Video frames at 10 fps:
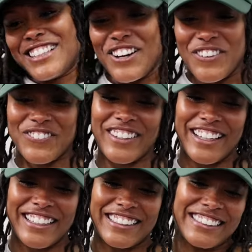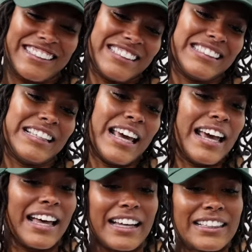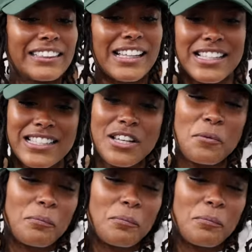know, but yeah, it's